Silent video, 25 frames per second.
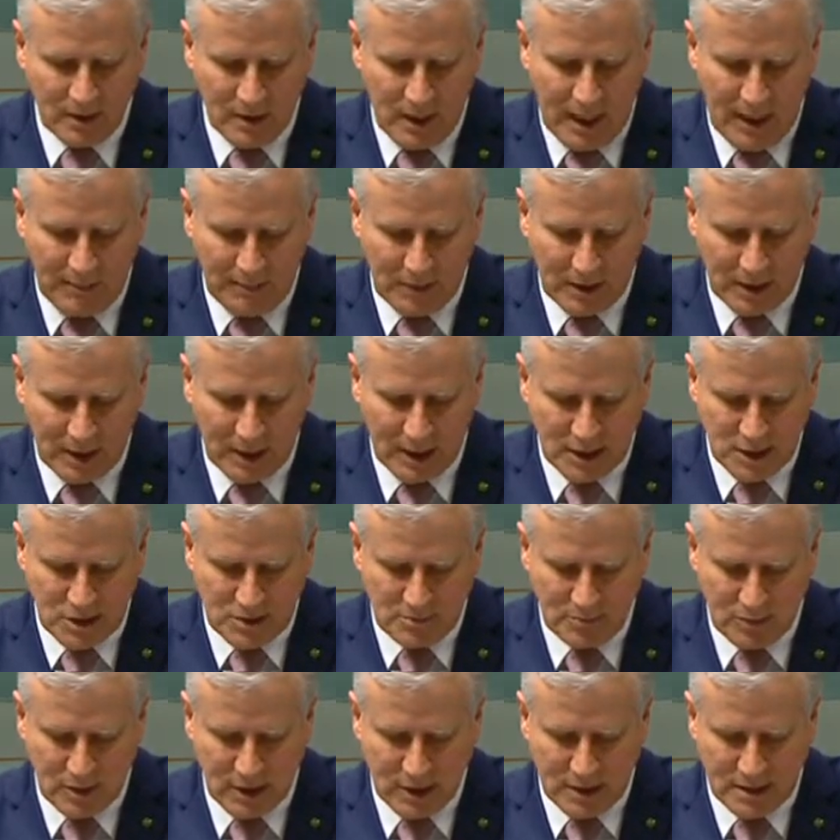Application
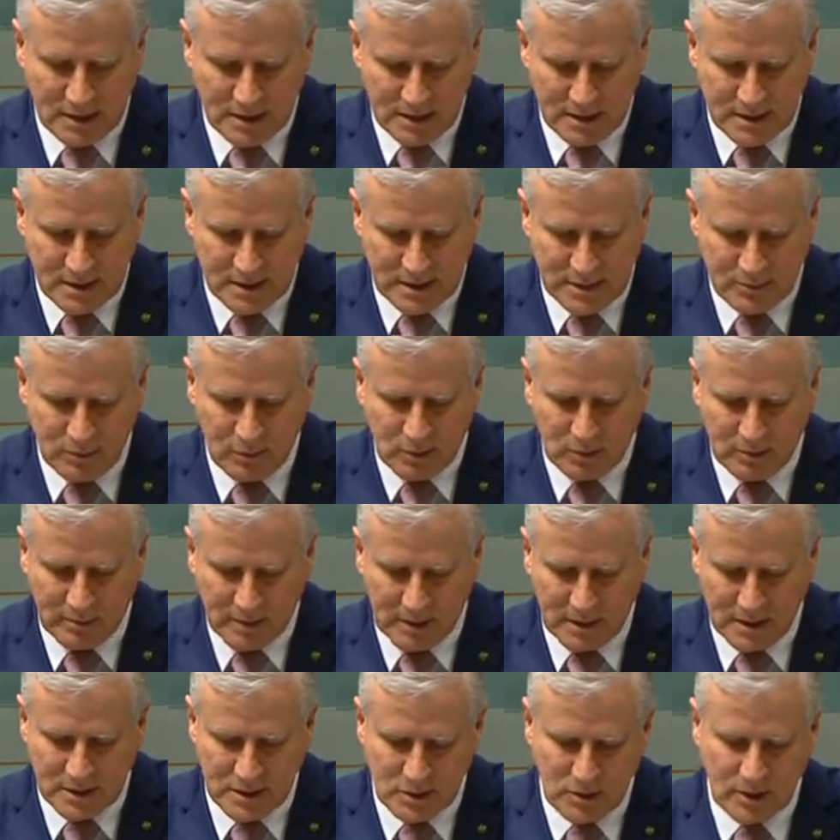processes will
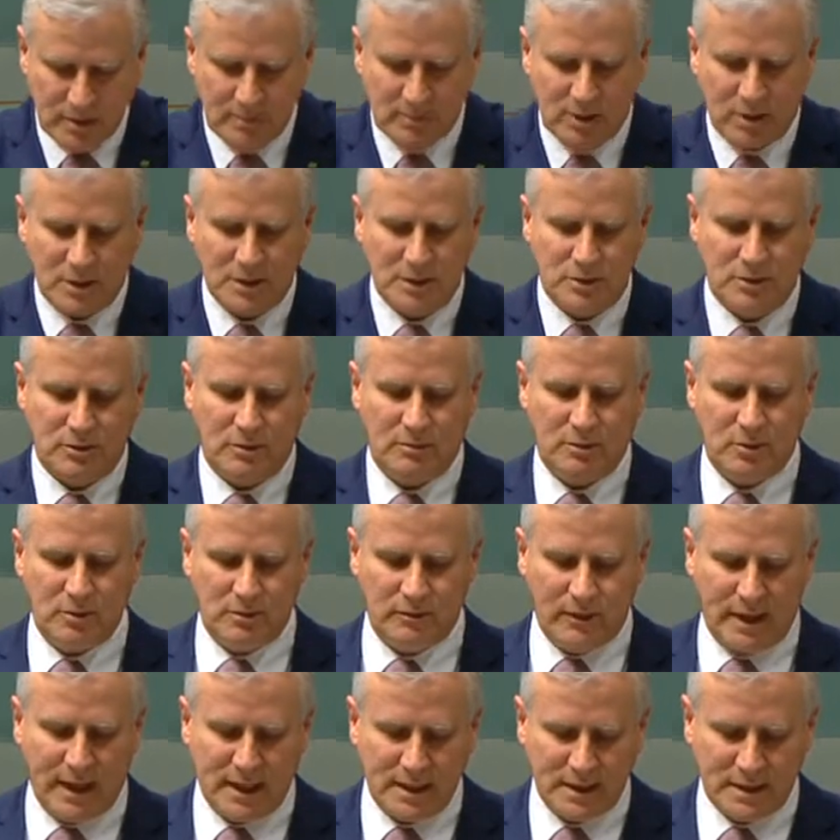be streamlined to remove
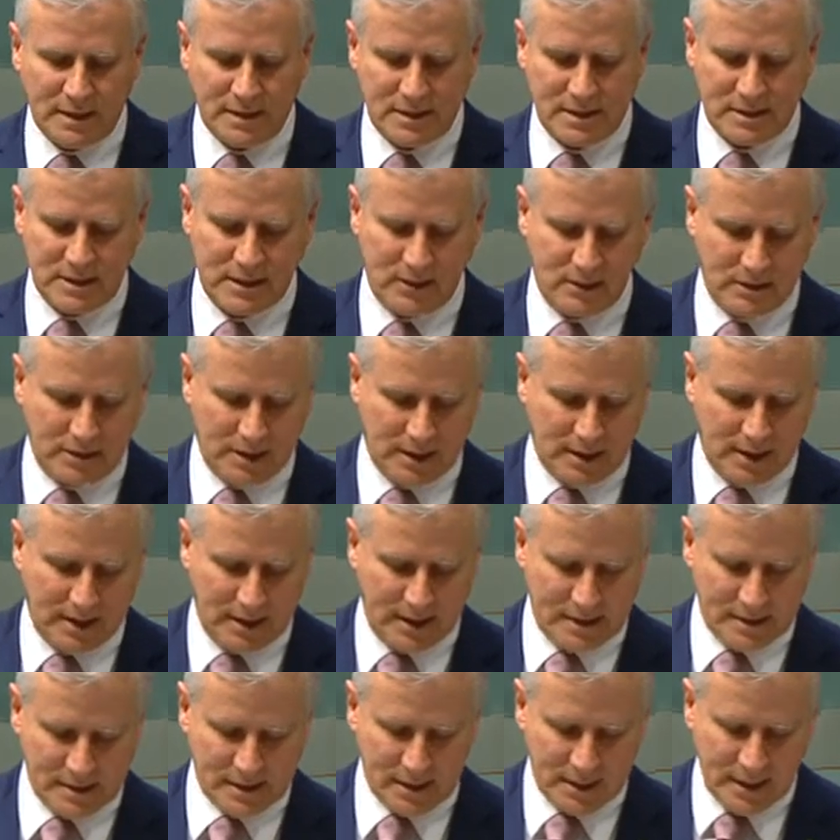unnecessary
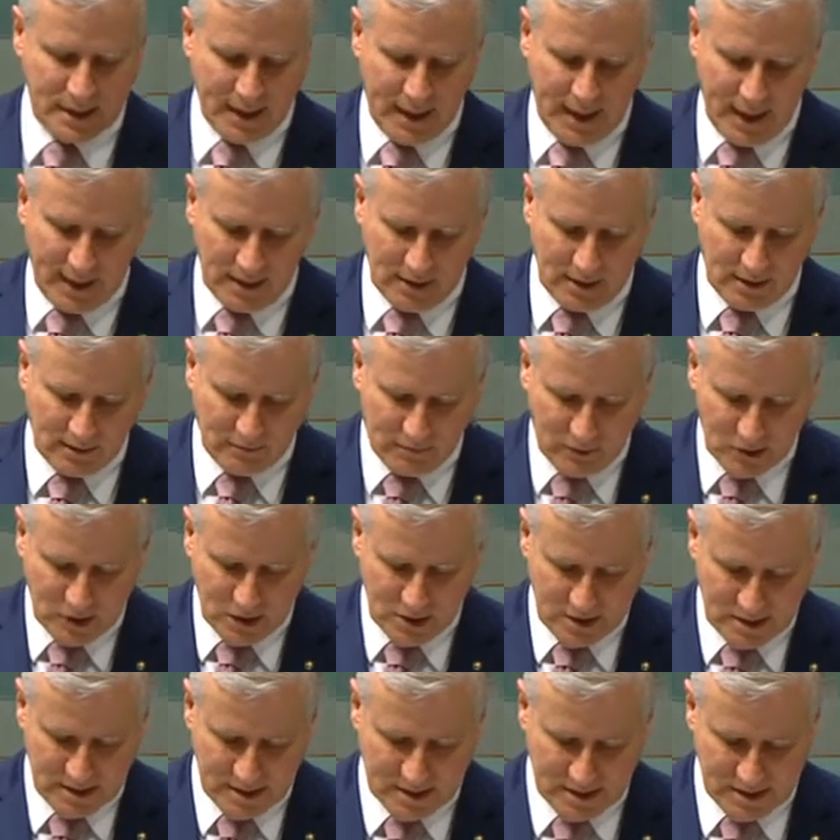delays and
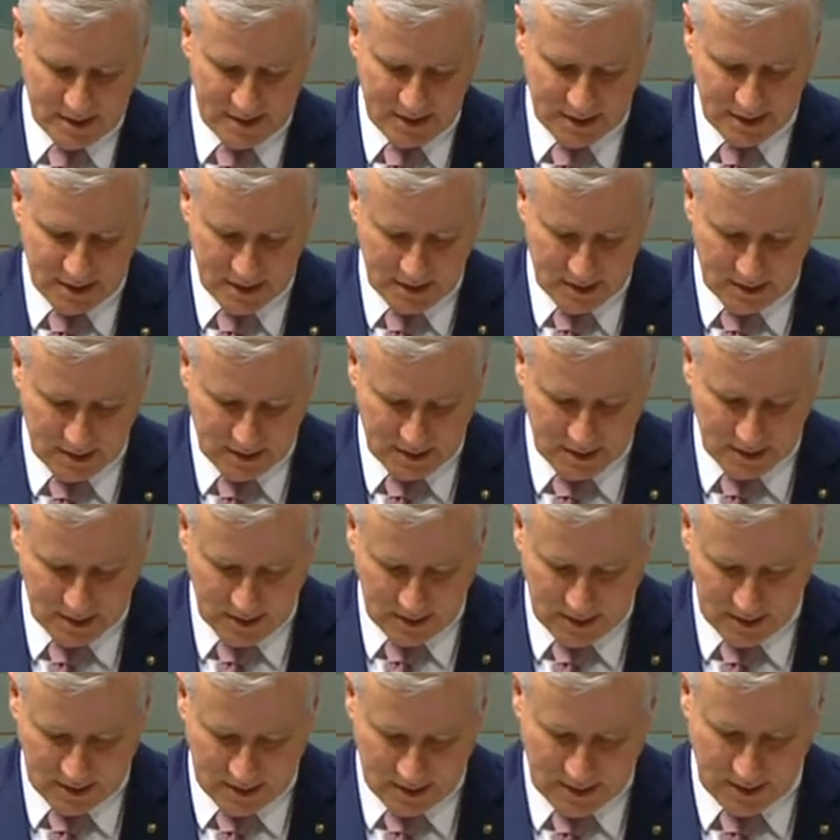inefficiencies, such as the need to
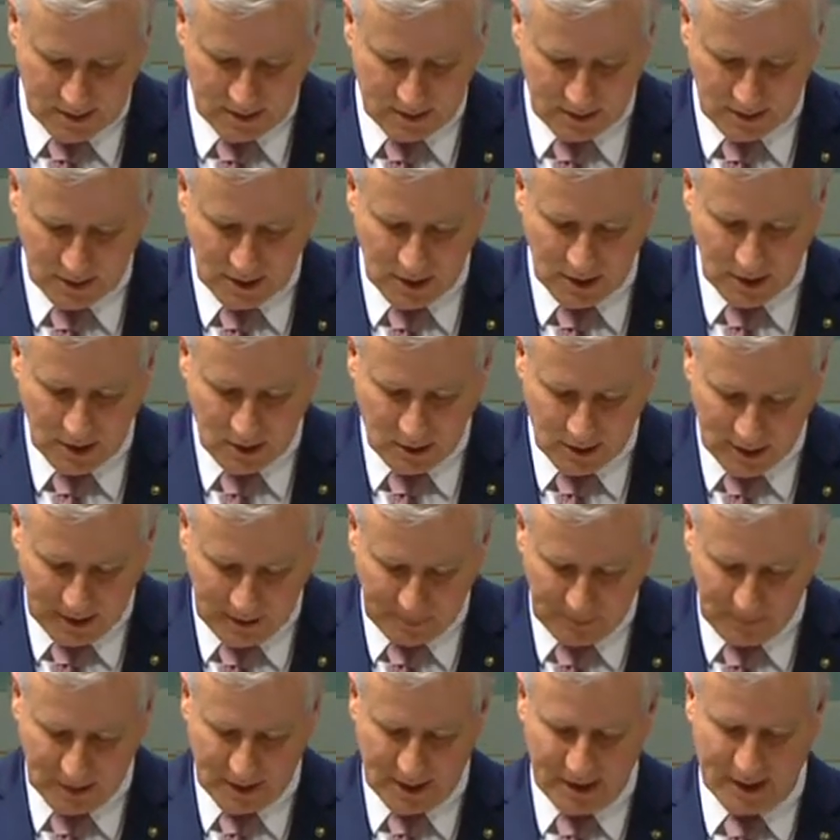consult on
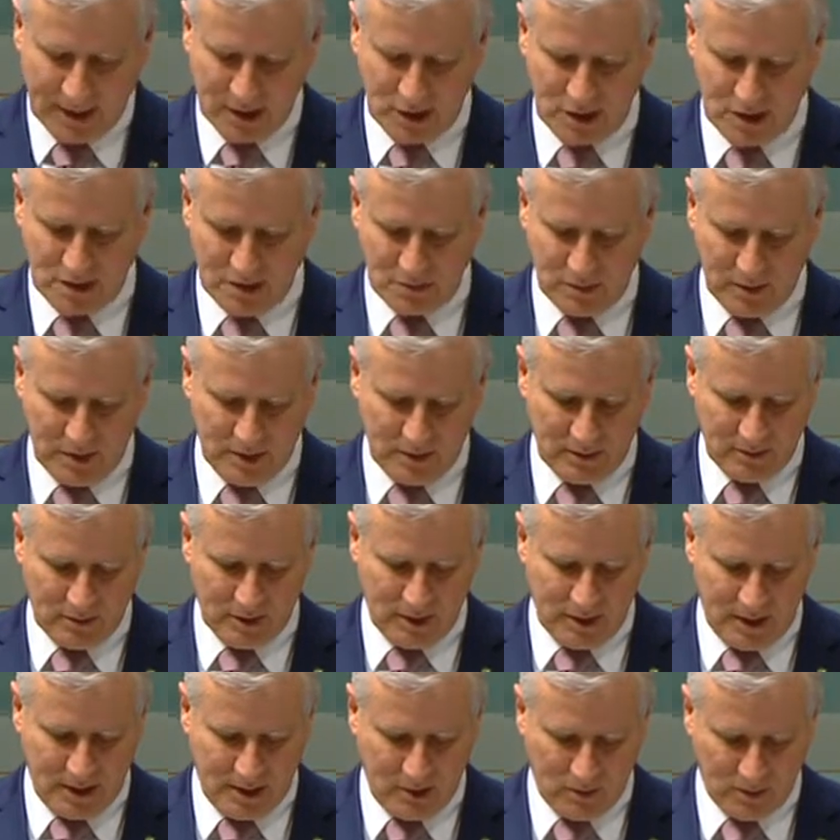applications where there are
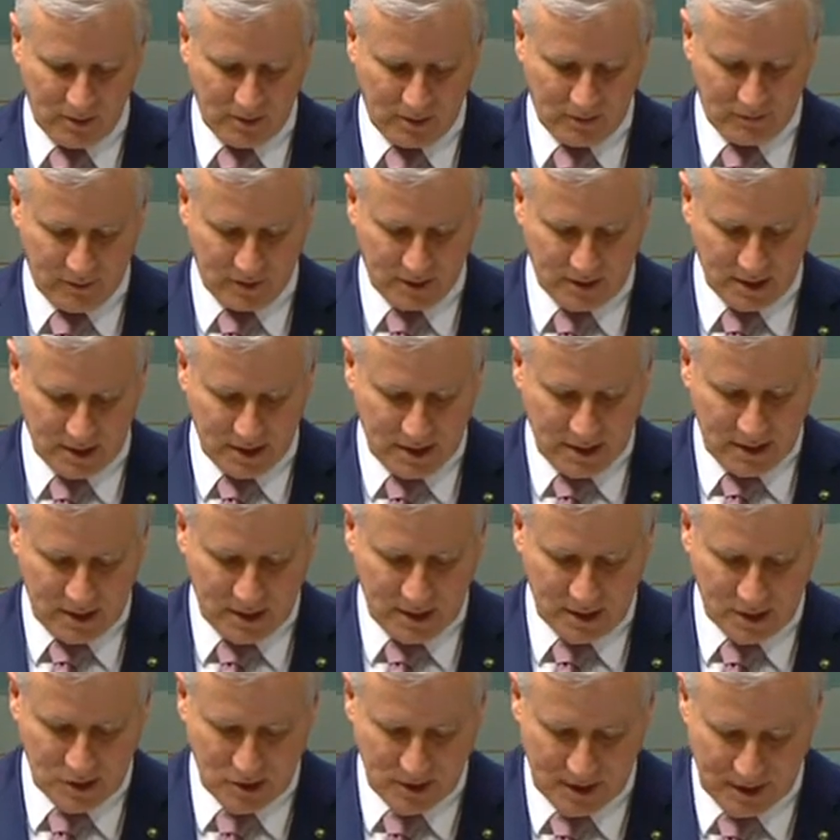no relevant
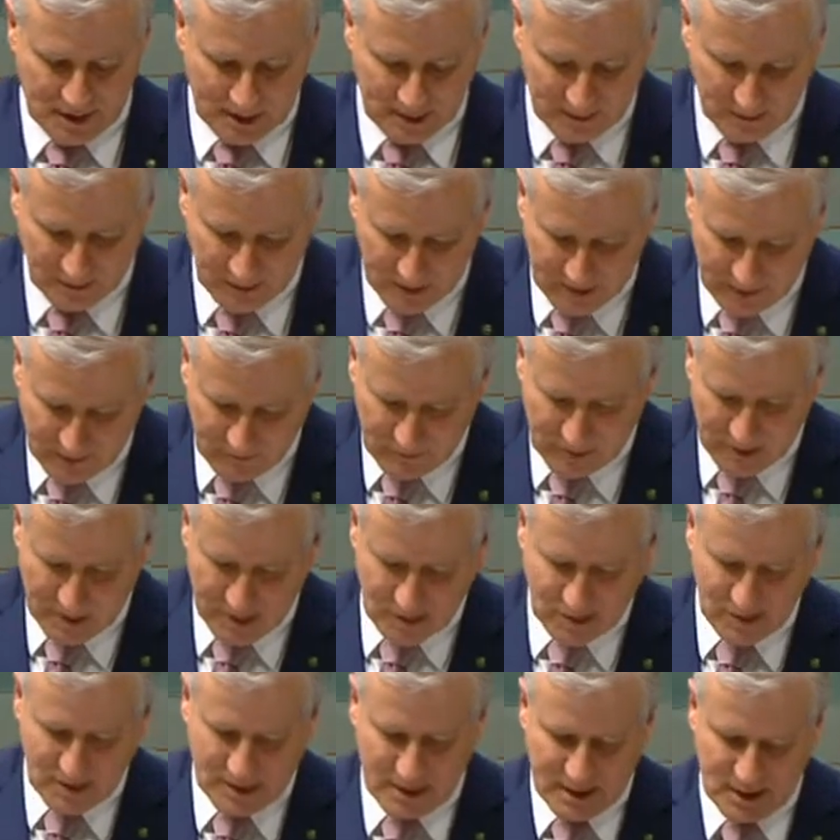Australian flag
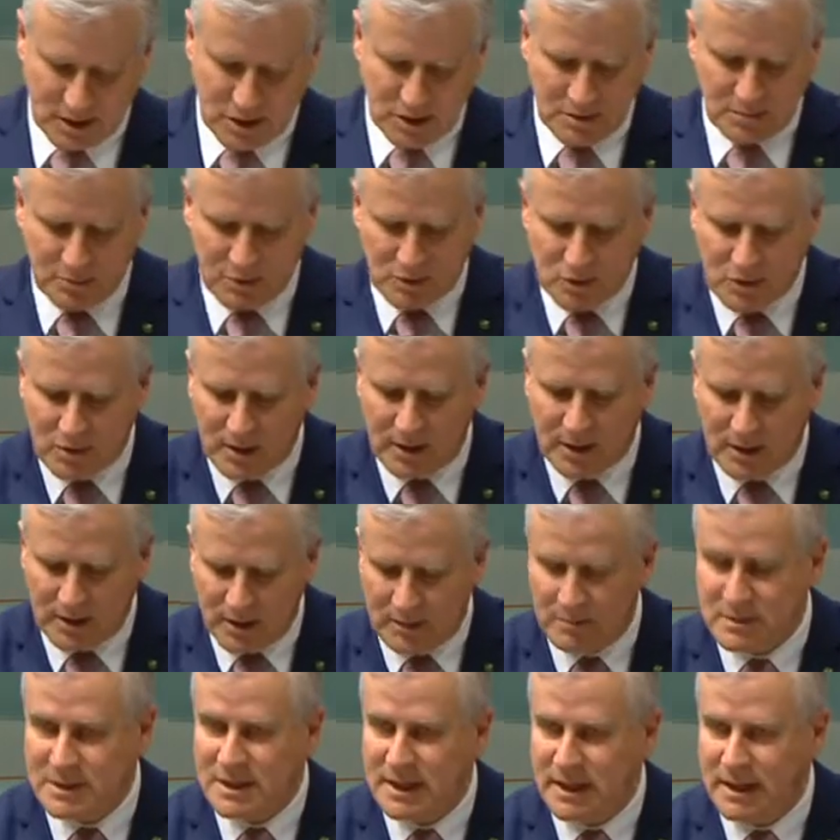vessels, such as
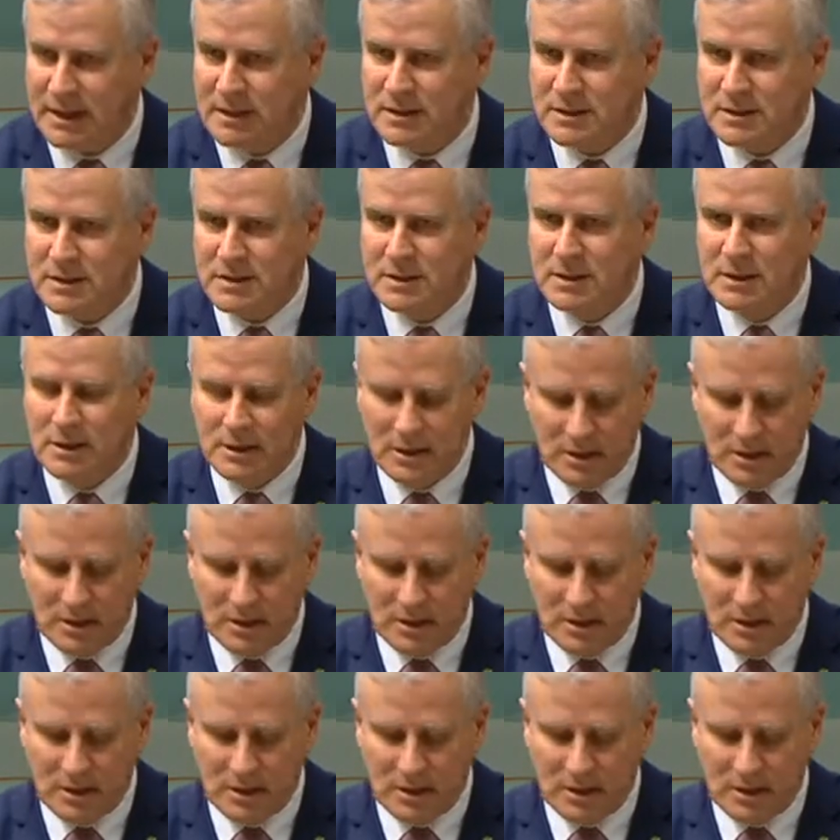petroleum tankers.